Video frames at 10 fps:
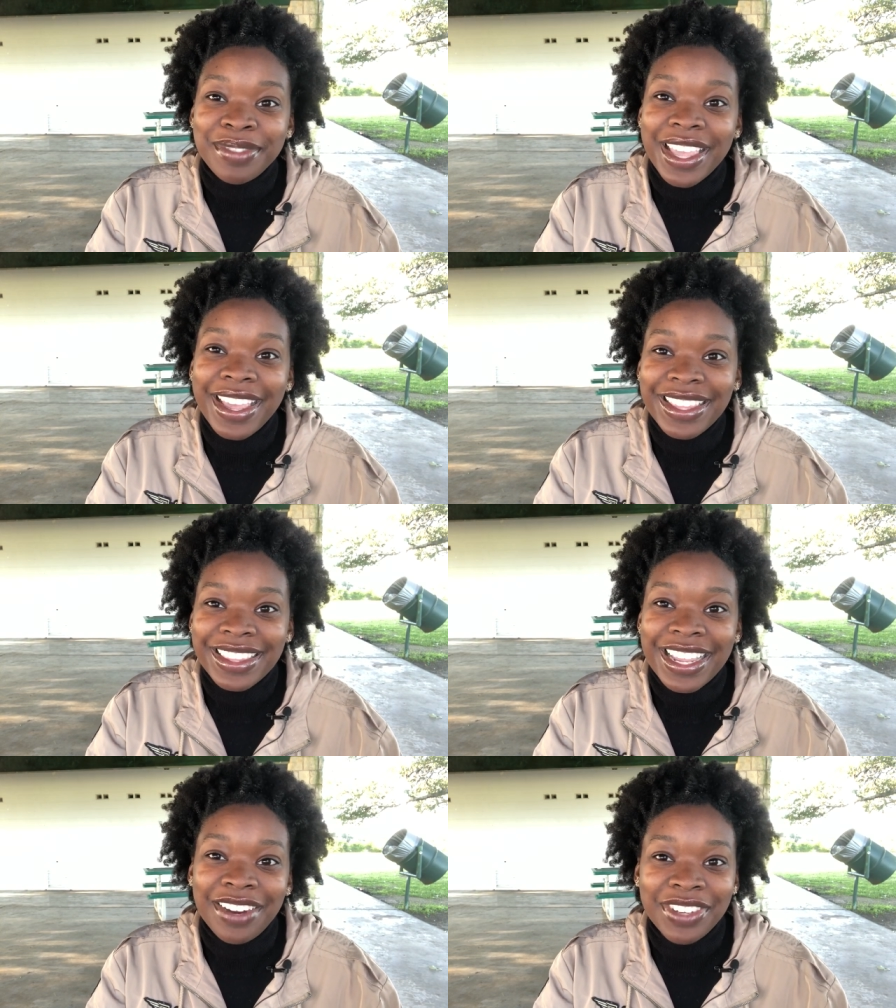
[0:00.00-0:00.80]
that,
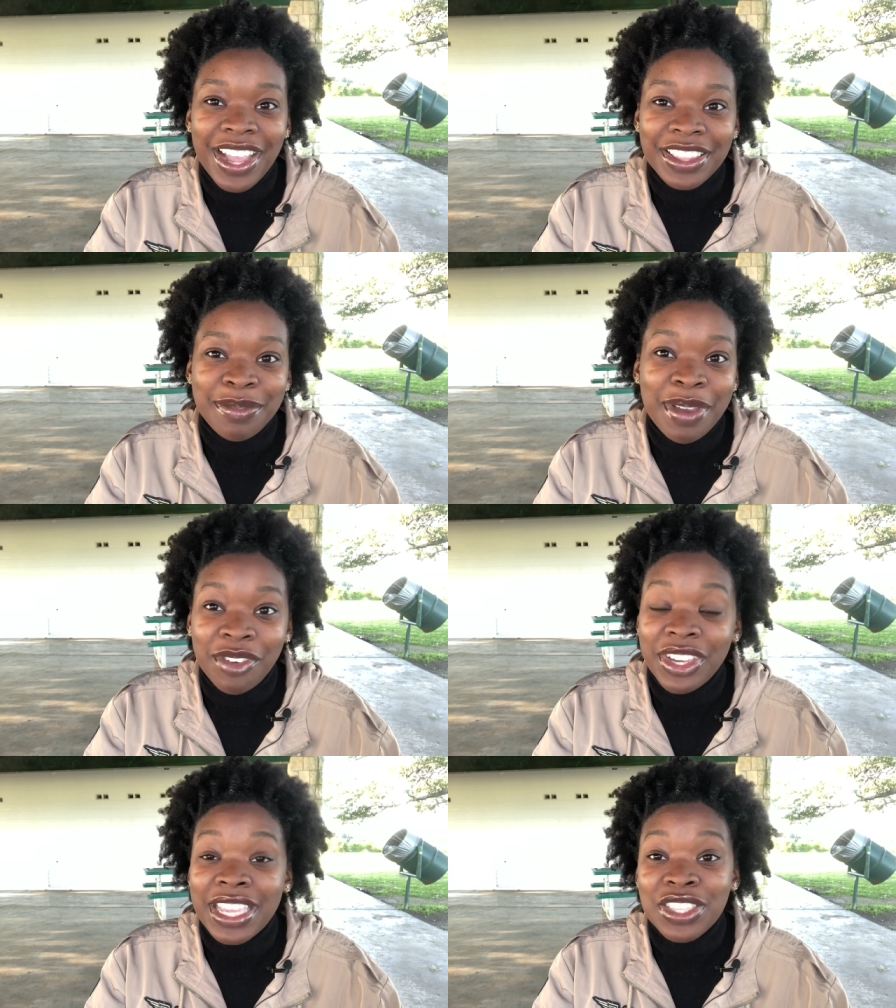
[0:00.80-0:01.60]
that I've gotten them ever
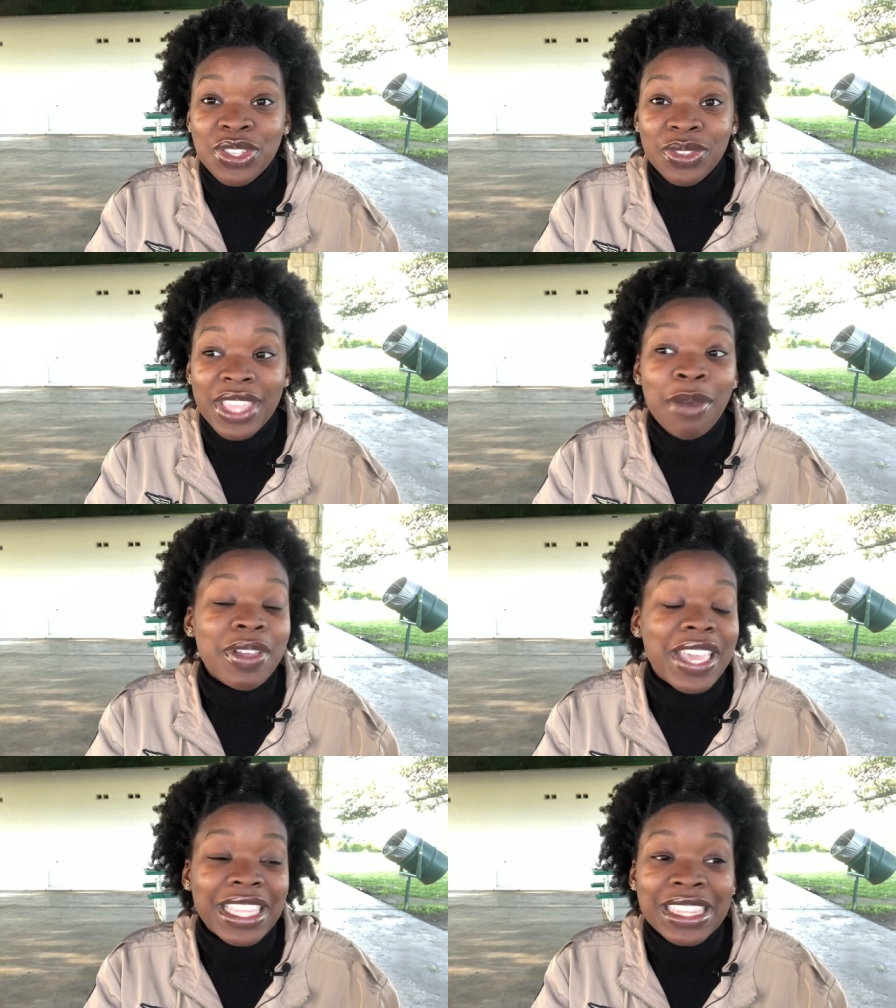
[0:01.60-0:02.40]
again. So that
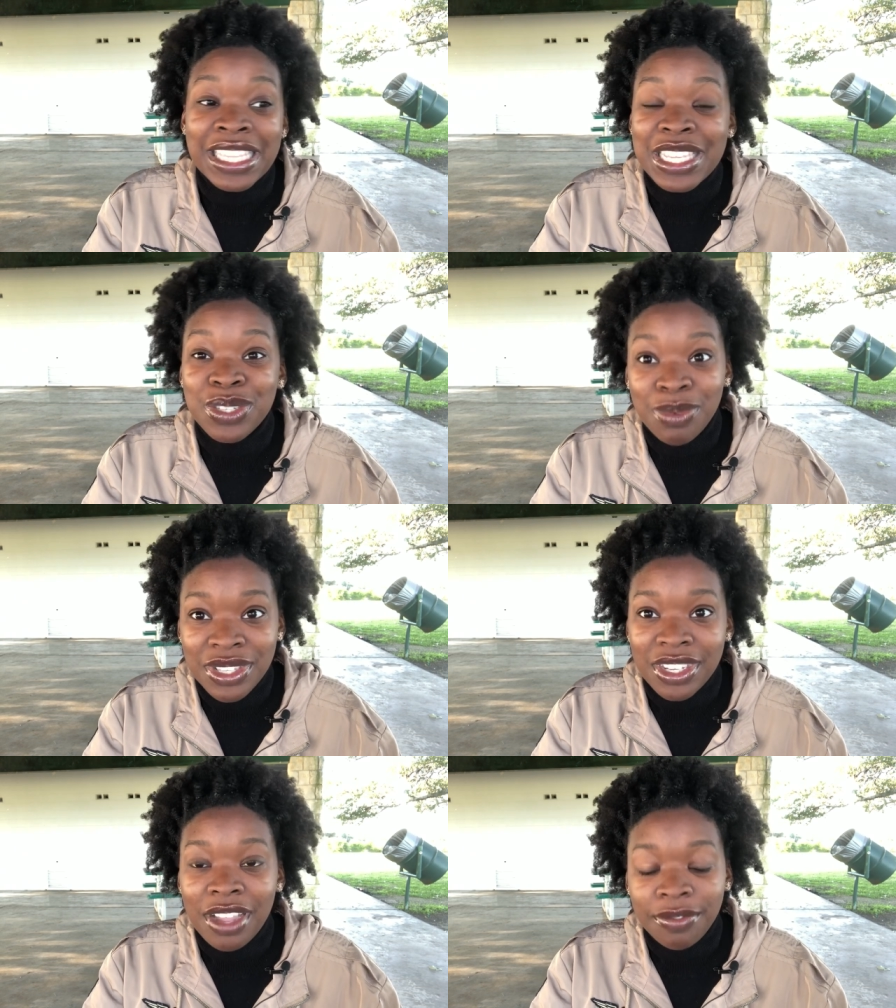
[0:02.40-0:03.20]
at least was a
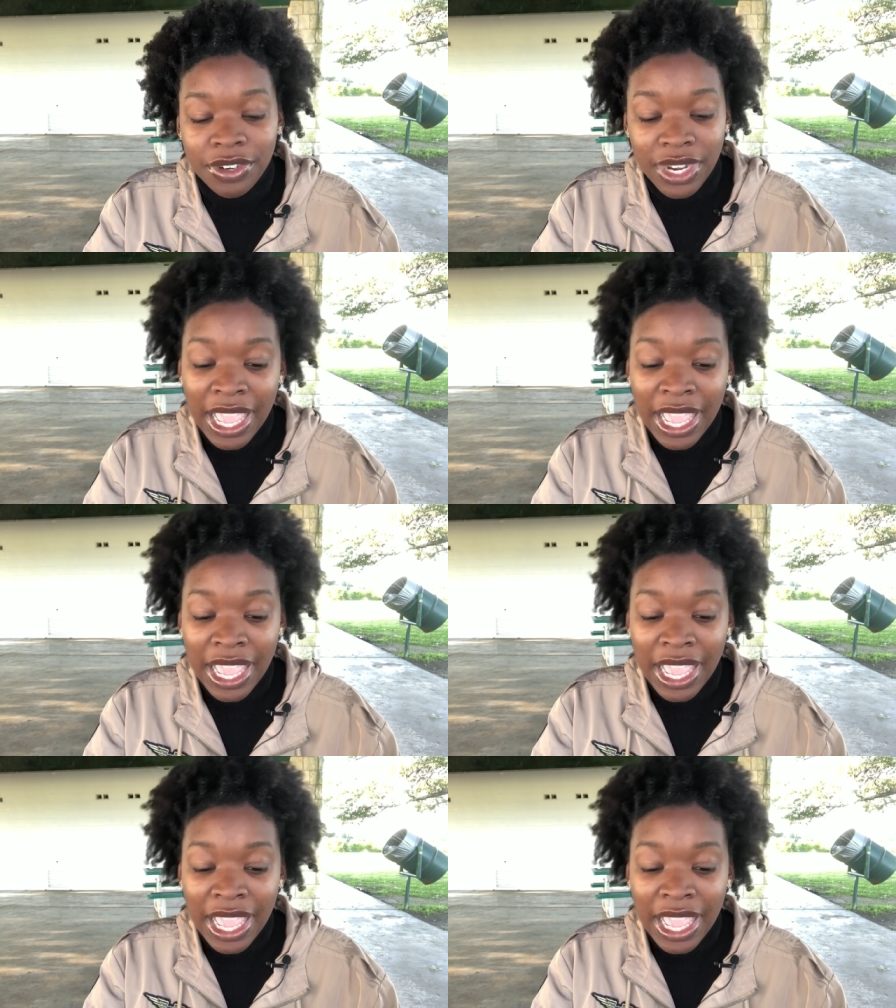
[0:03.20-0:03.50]
comfort.